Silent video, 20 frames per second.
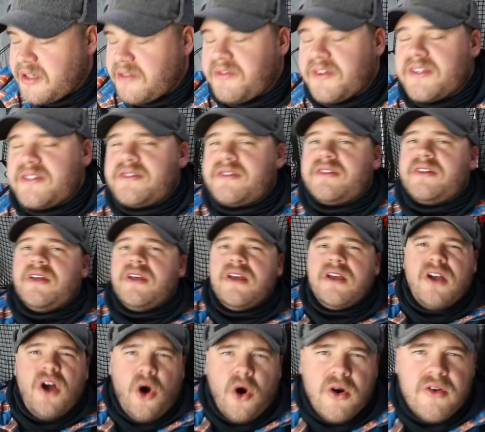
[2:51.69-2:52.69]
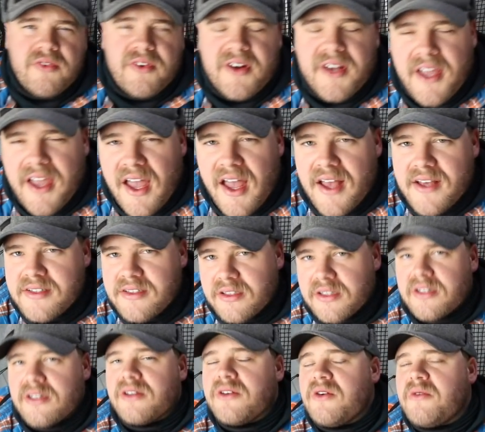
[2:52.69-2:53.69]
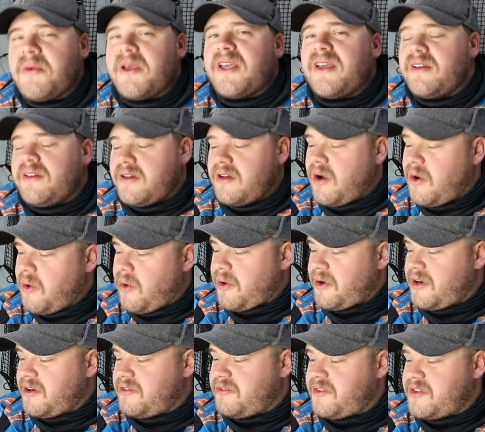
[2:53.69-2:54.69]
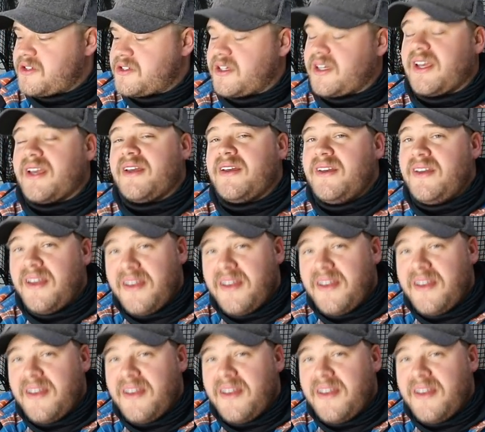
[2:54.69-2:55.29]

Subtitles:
If it's overcast, gloomy, or you're fishing